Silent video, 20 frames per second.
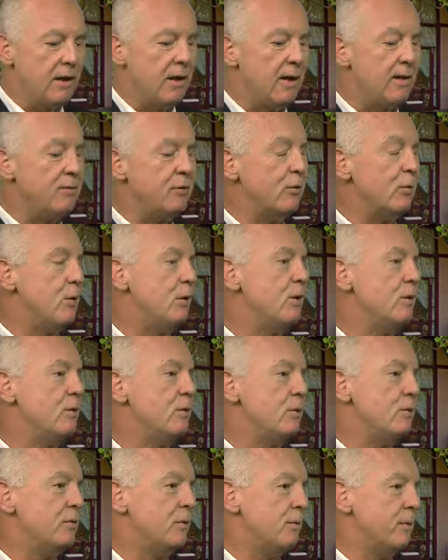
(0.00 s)
And I've
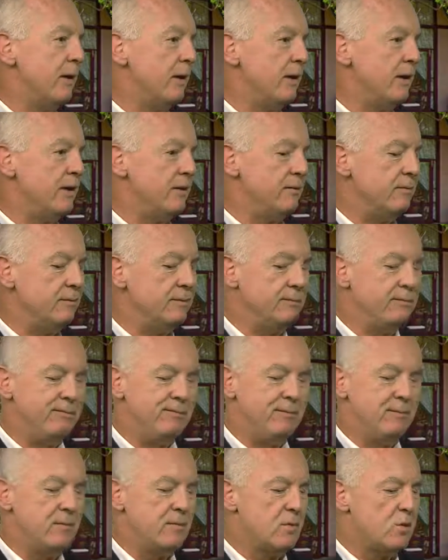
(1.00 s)
learned over my
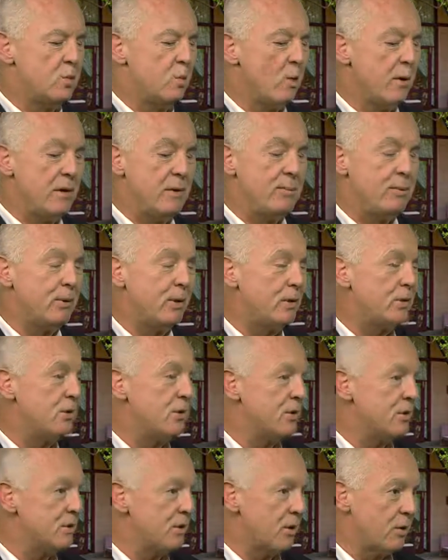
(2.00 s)

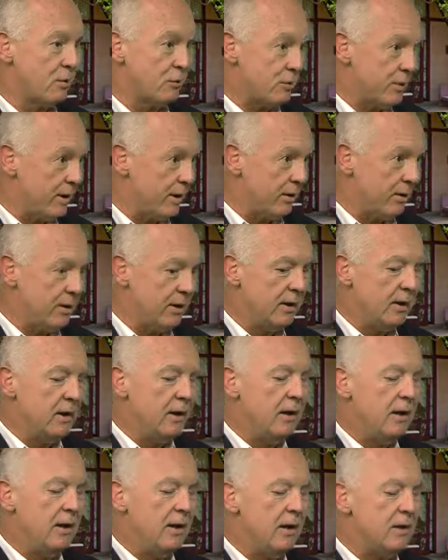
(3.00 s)
20-plus year career,
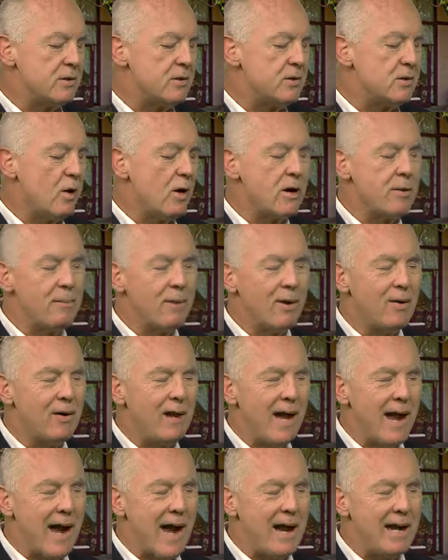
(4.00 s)
it's not
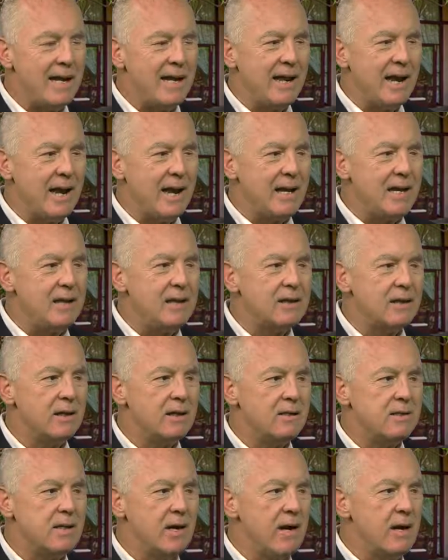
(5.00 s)
about adding
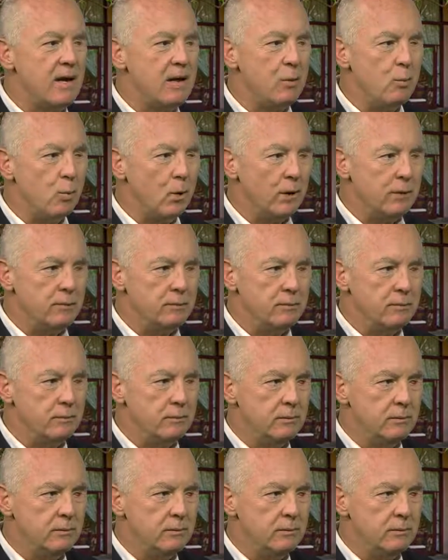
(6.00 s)
anything to anyone.